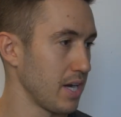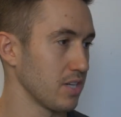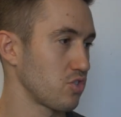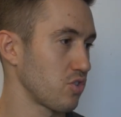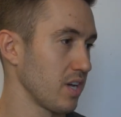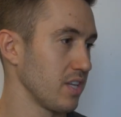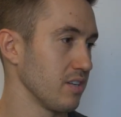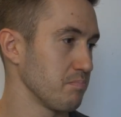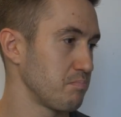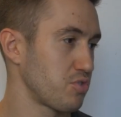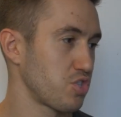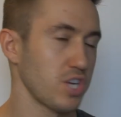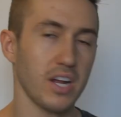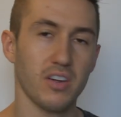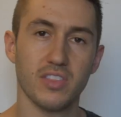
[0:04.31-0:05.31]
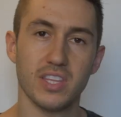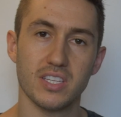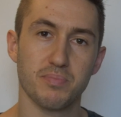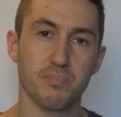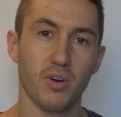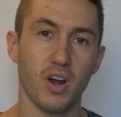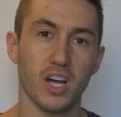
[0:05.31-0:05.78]
trying to share this
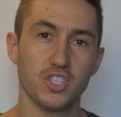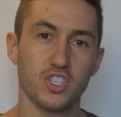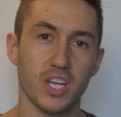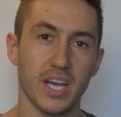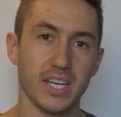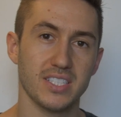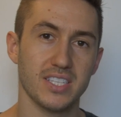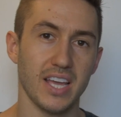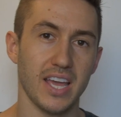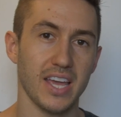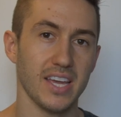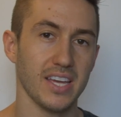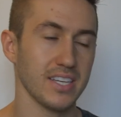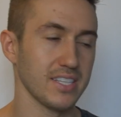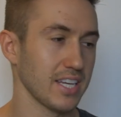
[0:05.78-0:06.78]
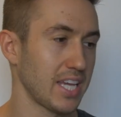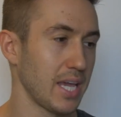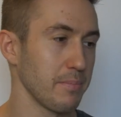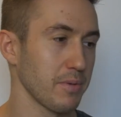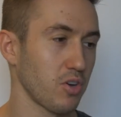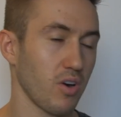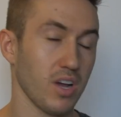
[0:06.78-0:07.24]
project and I
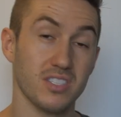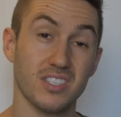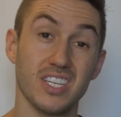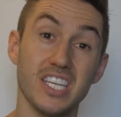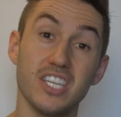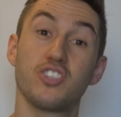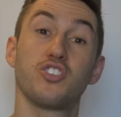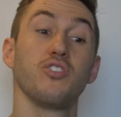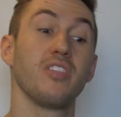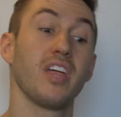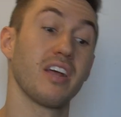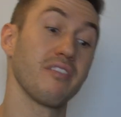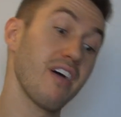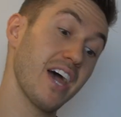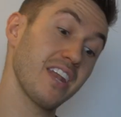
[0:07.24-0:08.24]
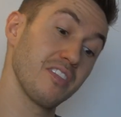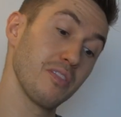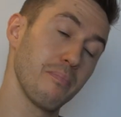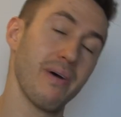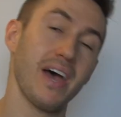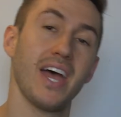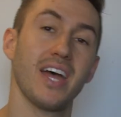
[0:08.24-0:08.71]
came across an issue that I've had in the
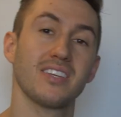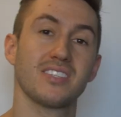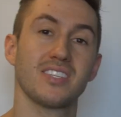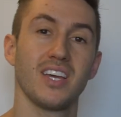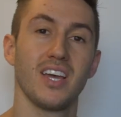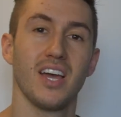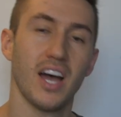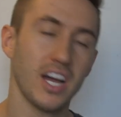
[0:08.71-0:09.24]
past.